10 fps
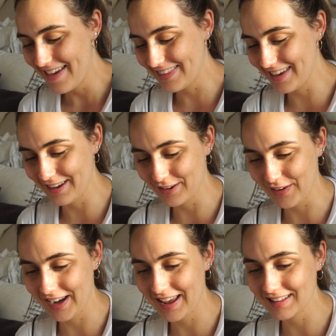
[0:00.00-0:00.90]
The
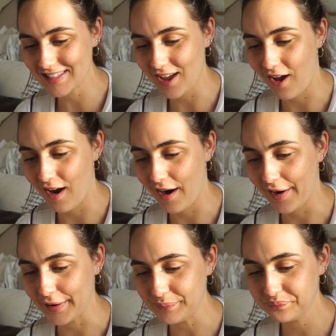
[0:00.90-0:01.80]
ingredients
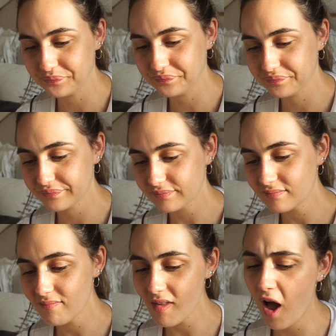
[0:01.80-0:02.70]
are
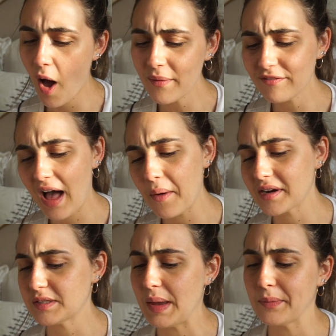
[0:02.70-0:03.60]
almond
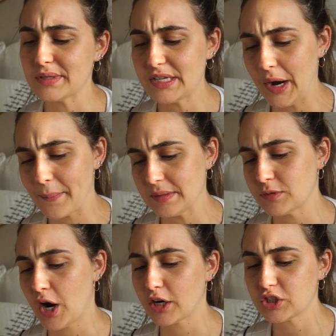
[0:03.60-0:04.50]
flour, maple syrup,
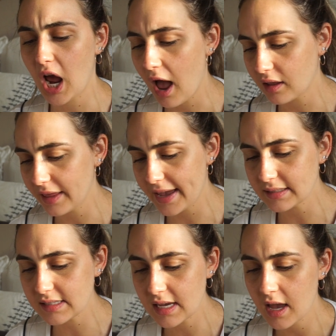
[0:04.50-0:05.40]
some dark
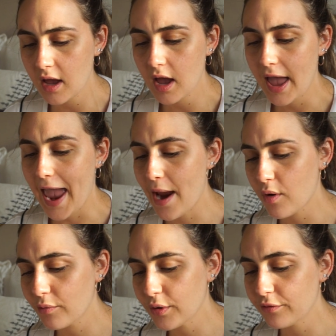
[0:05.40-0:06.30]
chocolate,
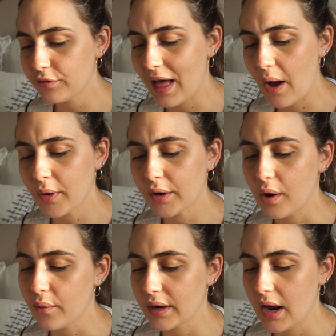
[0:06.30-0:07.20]
arrowroot flour,
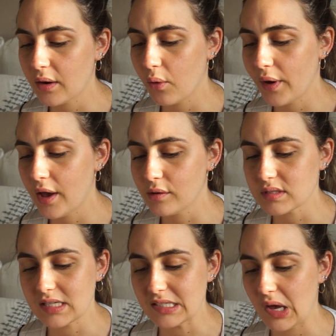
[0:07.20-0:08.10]
coconut oil,
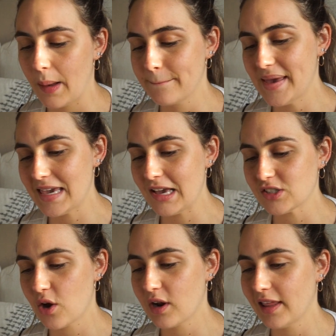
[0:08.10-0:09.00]
sea salt, and baking
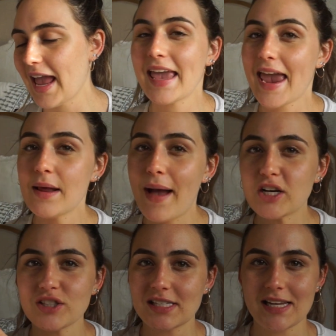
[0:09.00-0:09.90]
soda. Like I can't
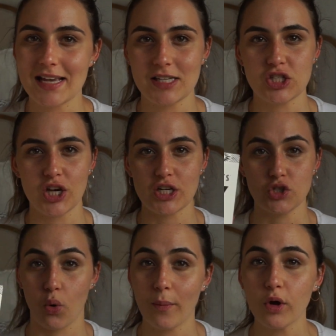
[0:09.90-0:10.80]
imagine this tastes as good
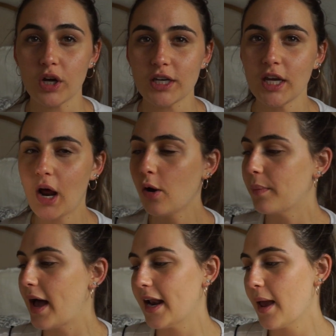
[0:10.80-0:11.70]
as normal cookie dough,
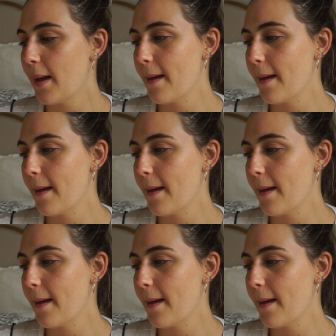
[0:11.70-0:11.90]
but